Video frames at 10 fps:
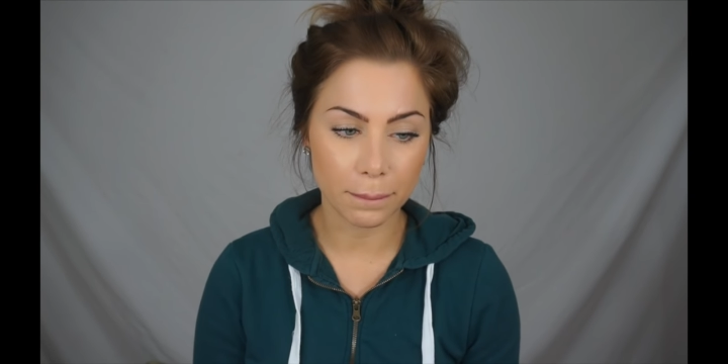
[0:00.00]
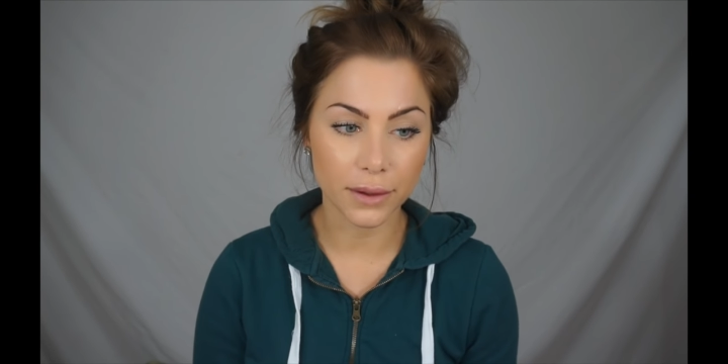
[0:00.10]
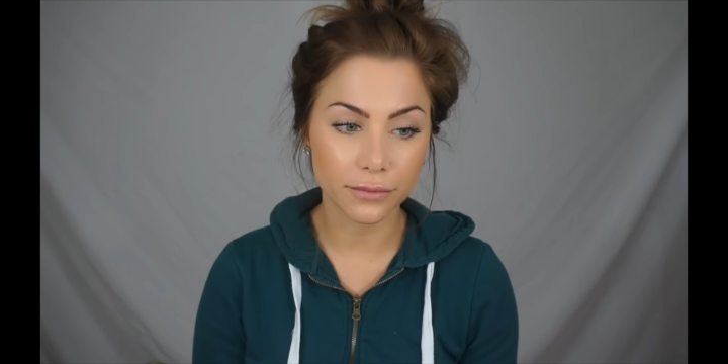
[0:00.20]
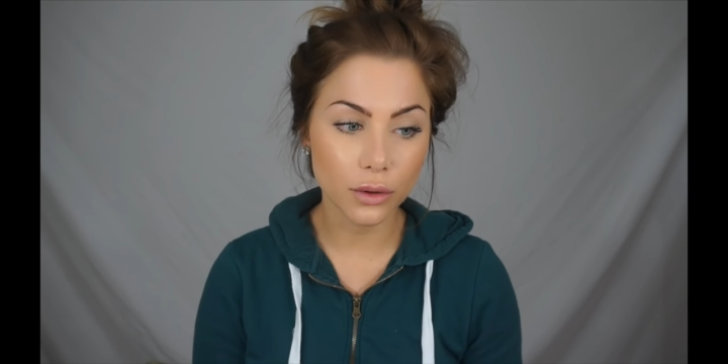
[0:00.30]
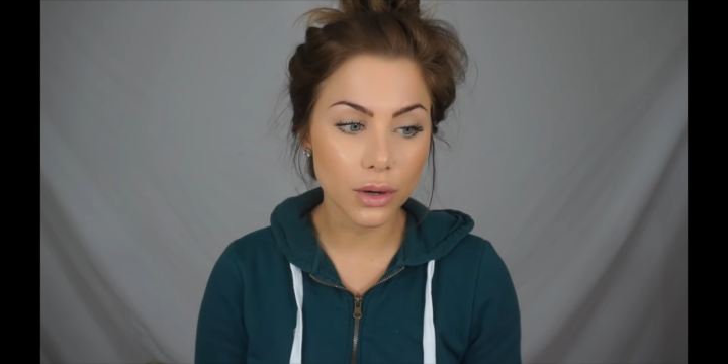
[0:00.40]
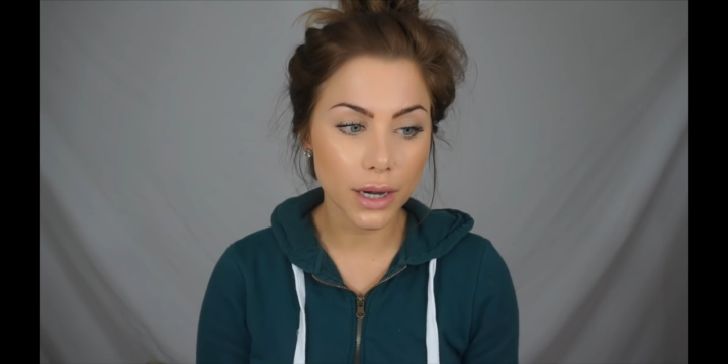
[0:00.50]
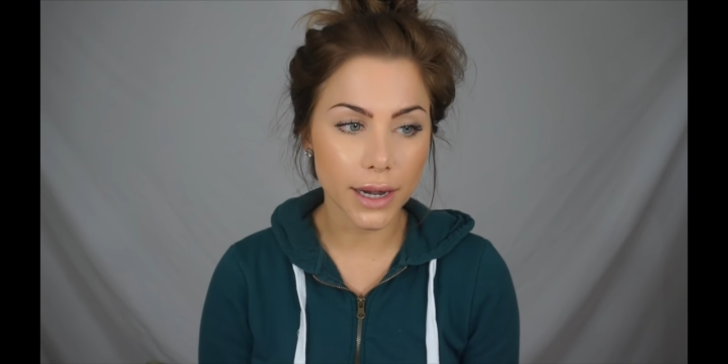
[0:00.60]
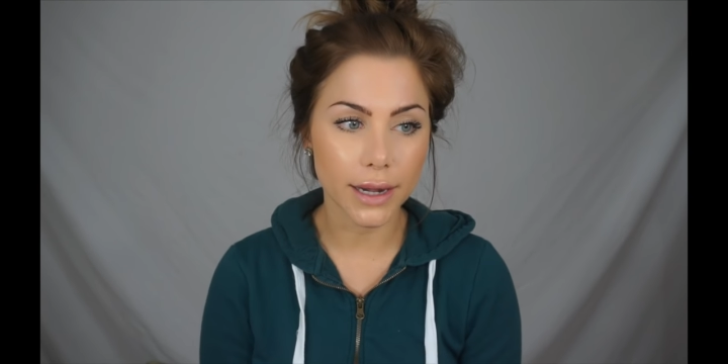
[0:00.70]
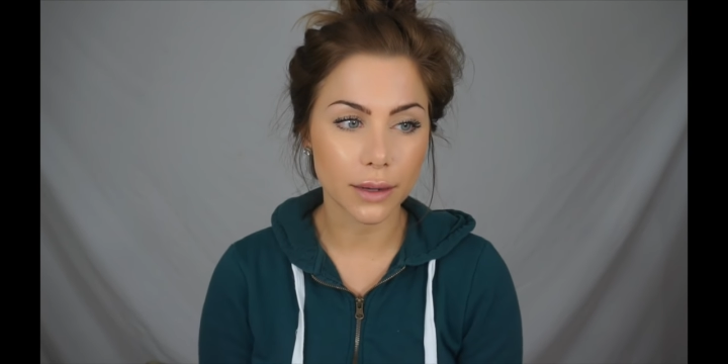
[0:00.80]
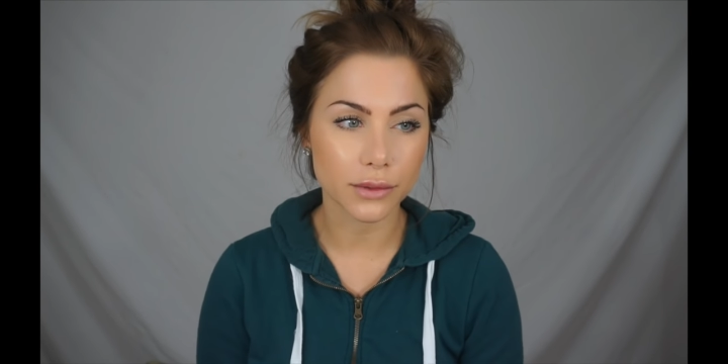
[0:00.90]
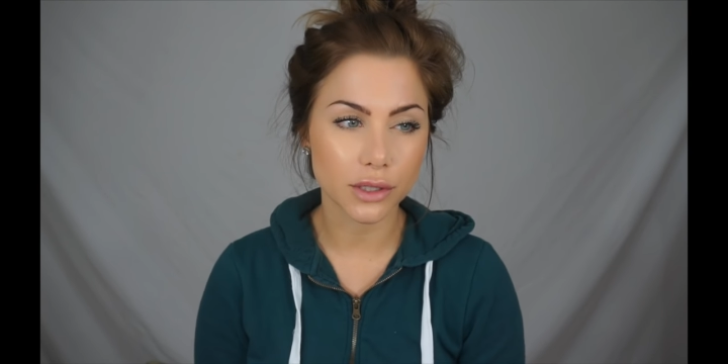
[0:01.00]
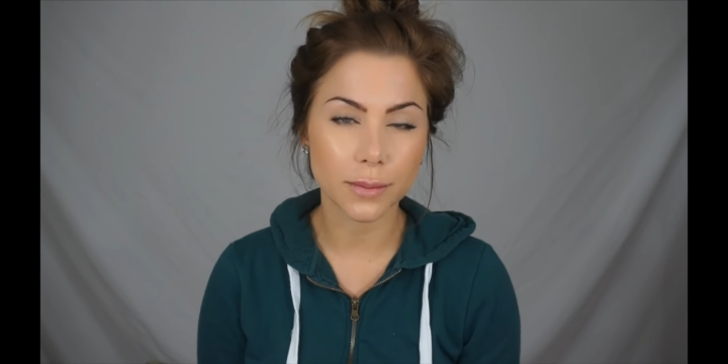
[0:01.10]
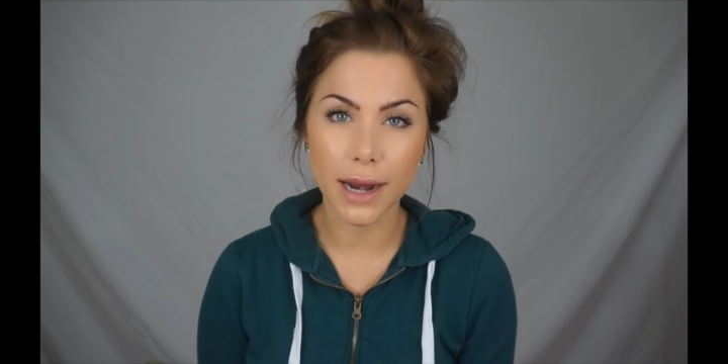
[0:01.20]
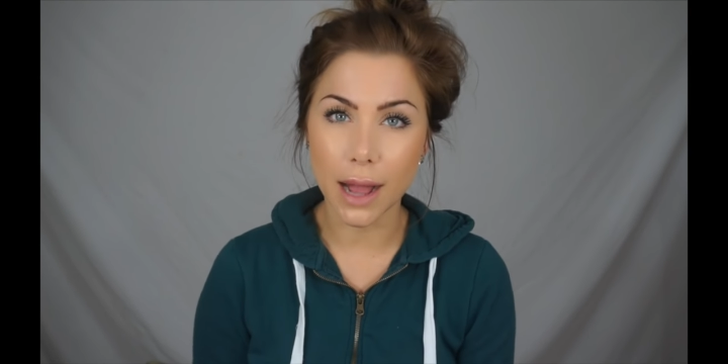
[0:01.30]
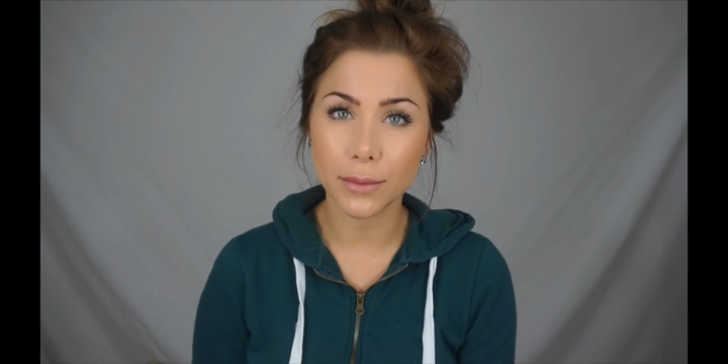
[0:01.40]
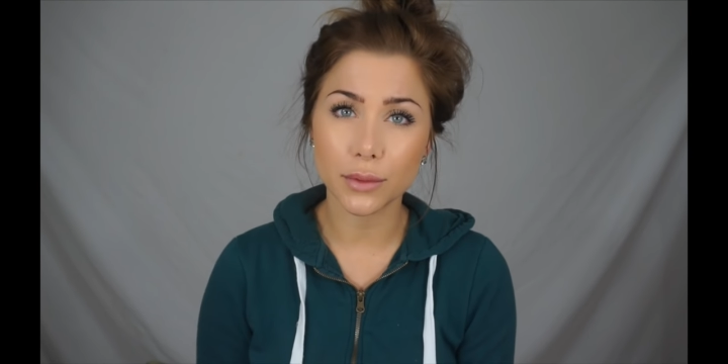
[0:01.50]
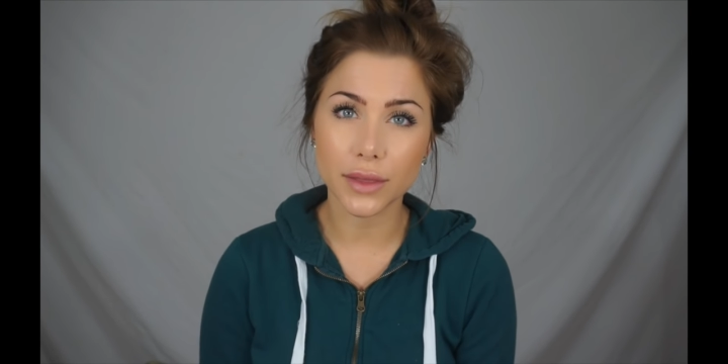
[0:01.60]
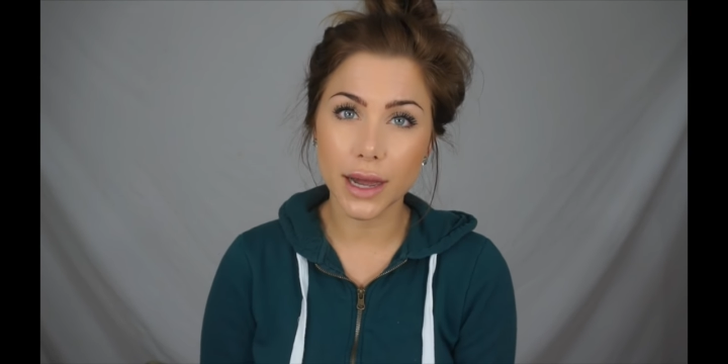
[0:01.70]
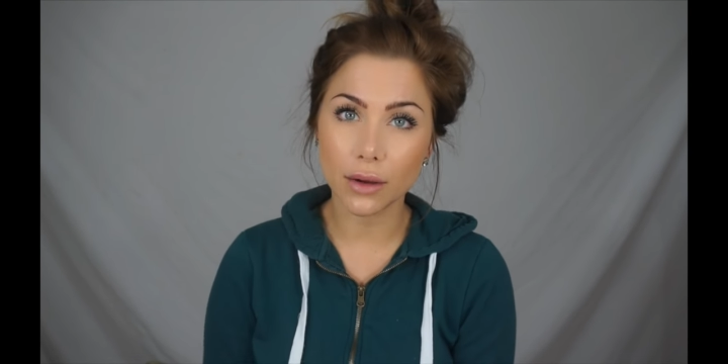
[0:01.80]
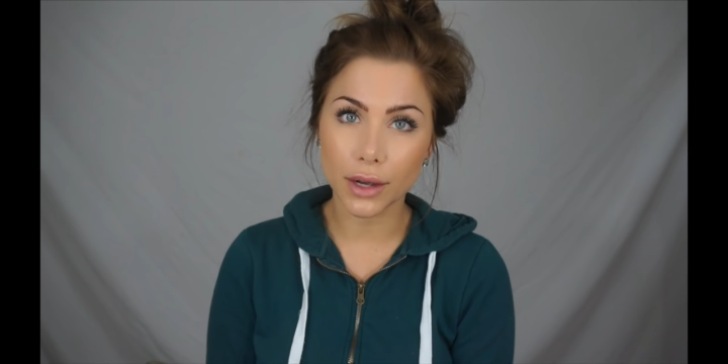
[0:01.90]
before and I was super happy
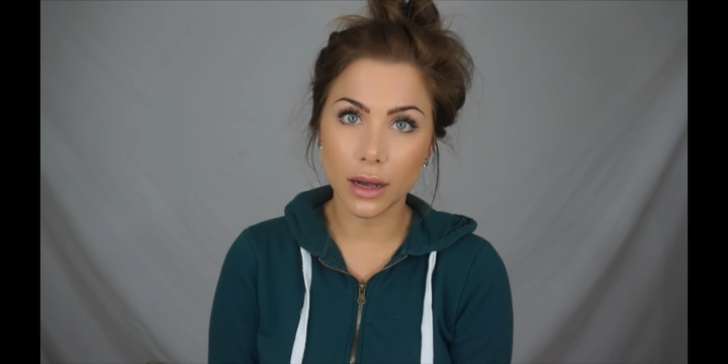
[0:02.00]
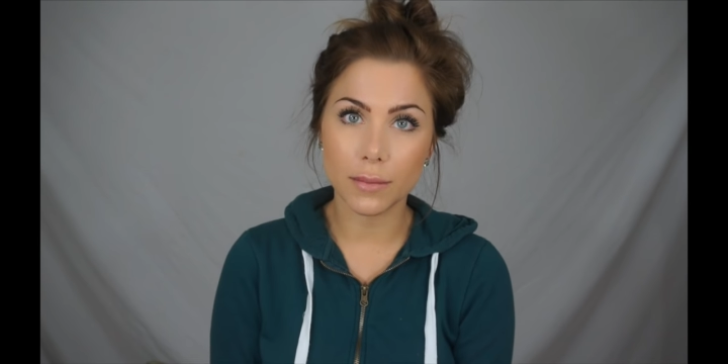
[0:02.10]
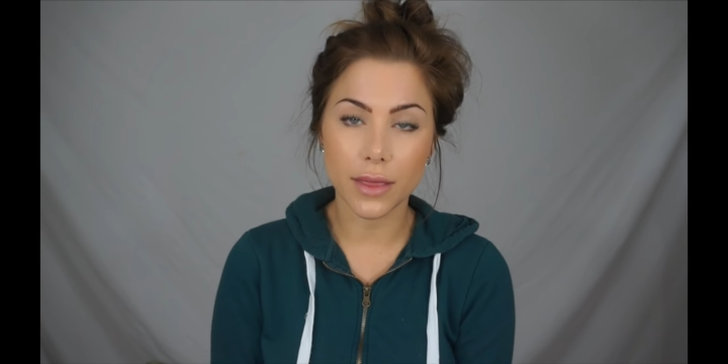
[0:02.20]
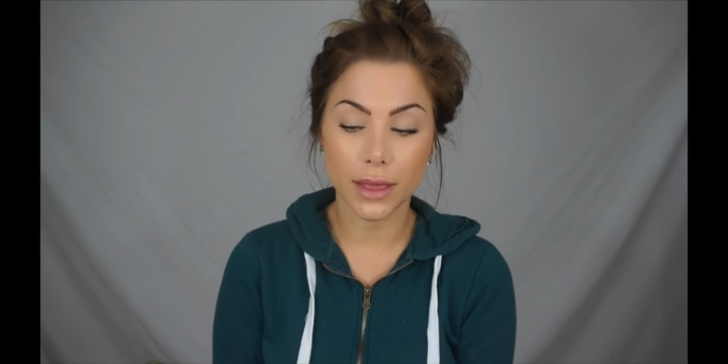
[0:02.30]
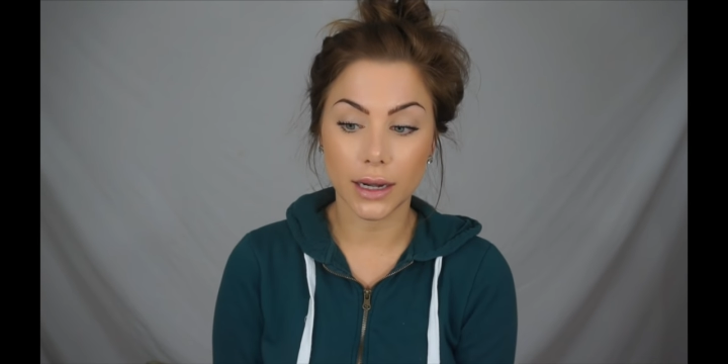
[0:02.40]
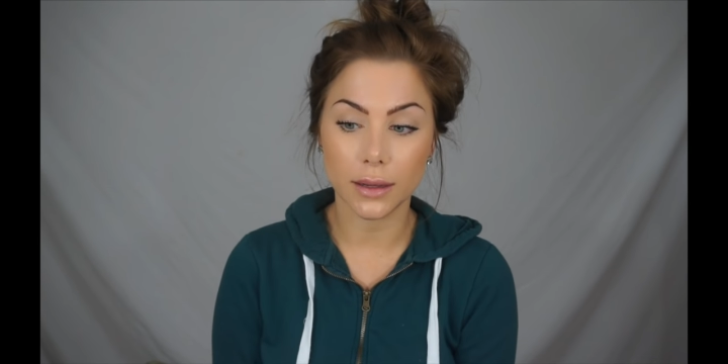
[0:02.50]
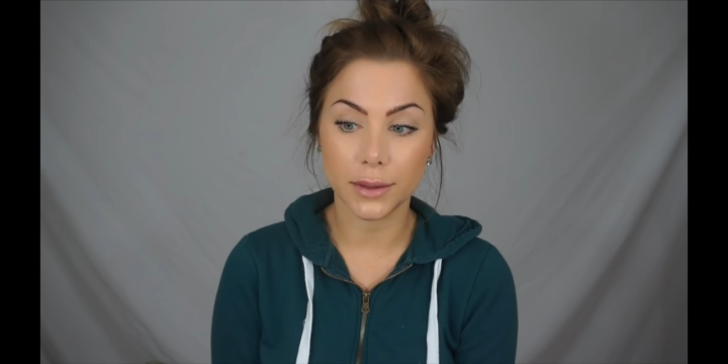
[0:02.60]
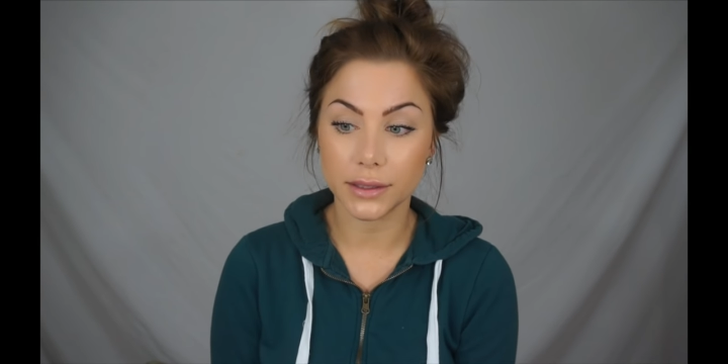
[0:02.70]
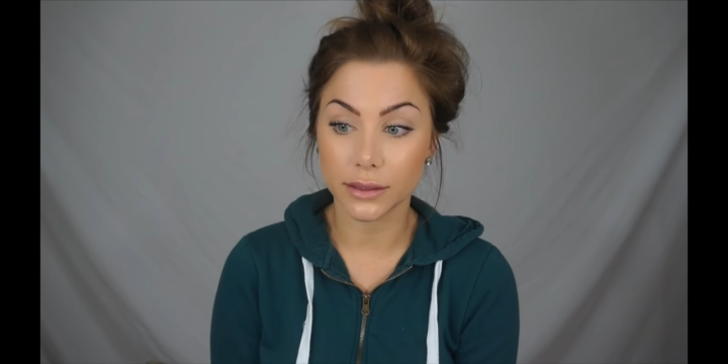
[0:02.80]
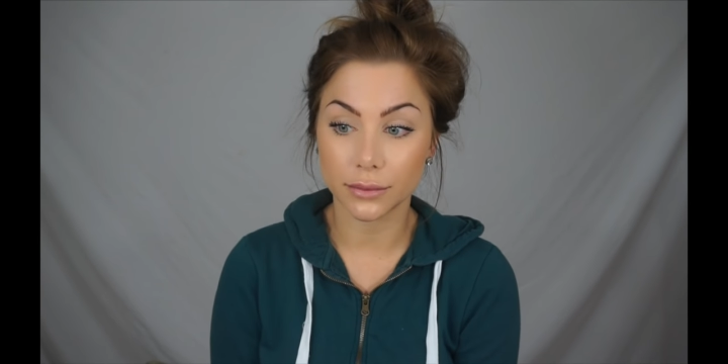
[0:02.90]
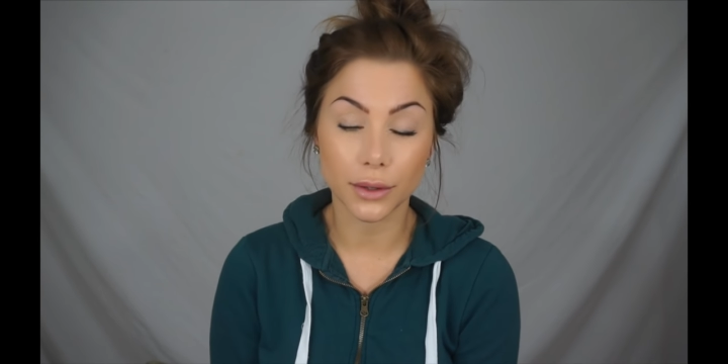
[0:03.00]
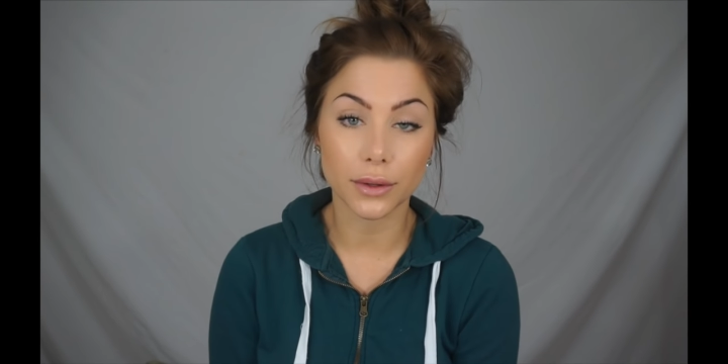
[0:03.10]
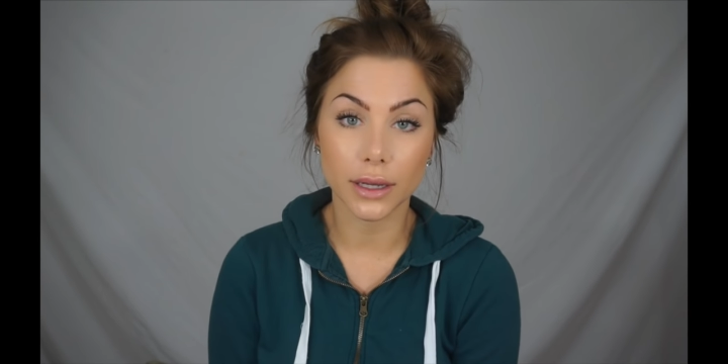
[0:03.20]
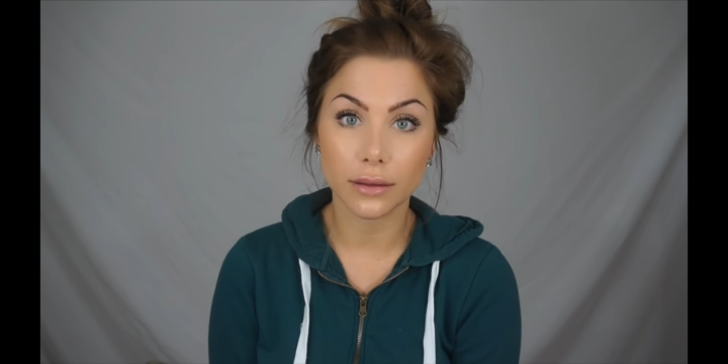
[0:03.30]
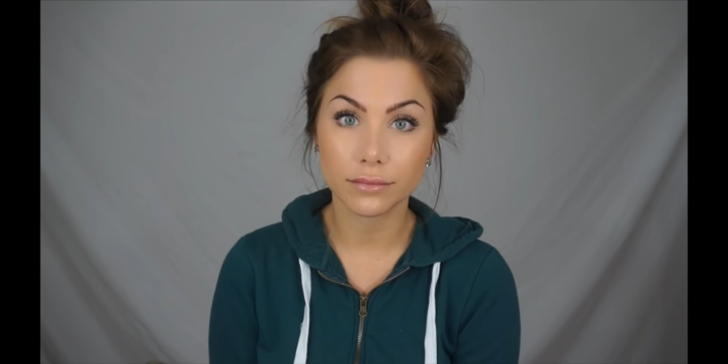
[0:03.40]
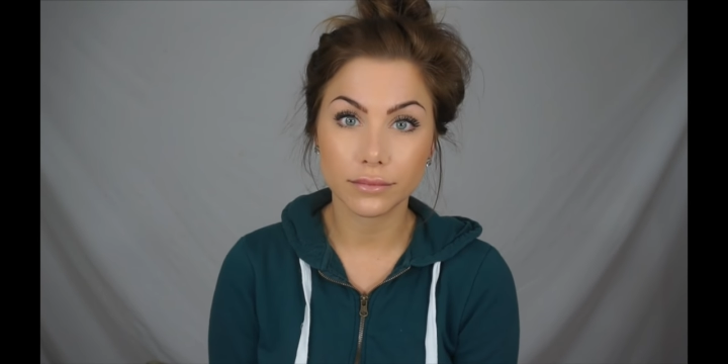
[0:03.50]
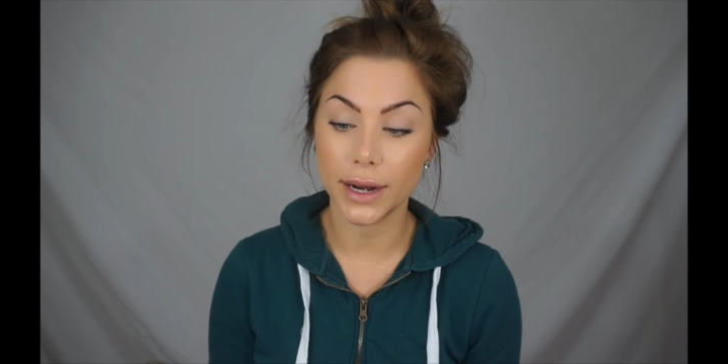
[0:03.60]
with the outcome and then I basically ruined it.